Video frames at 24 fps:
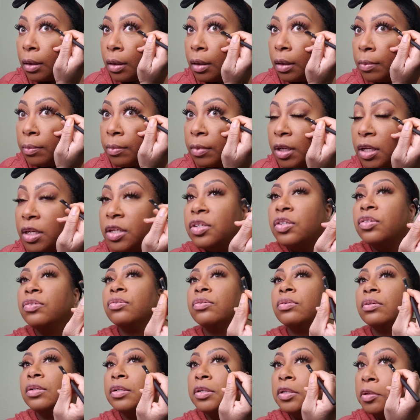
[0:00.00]
make
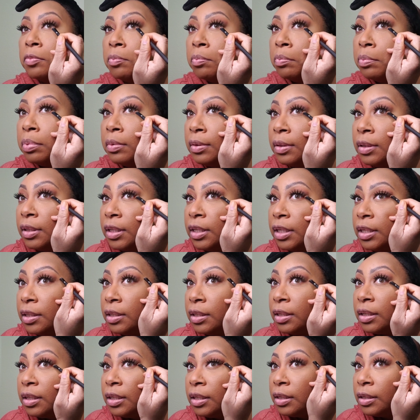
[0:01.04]
sure you
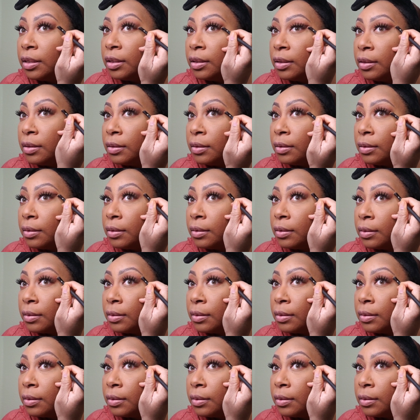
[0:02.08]
blend it in